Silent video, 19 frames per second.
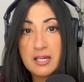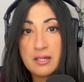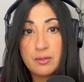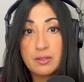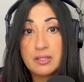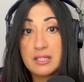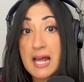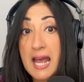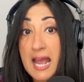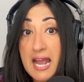It
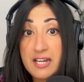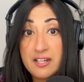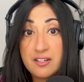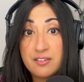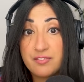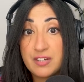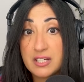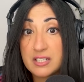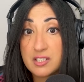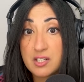will end
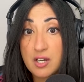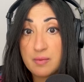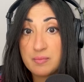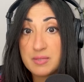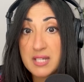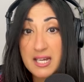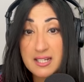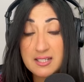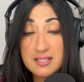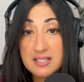
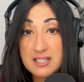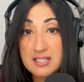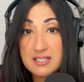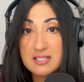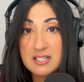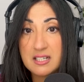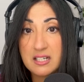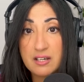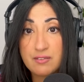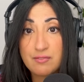fixed-term
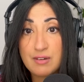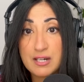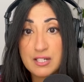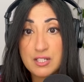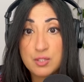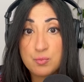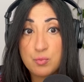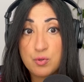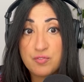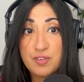tenancies to give
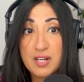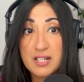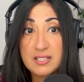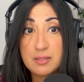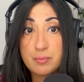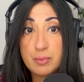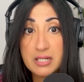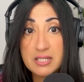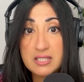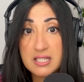renters more
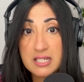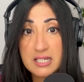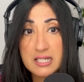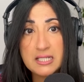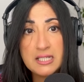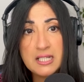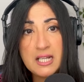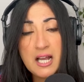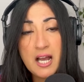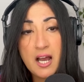flexibility.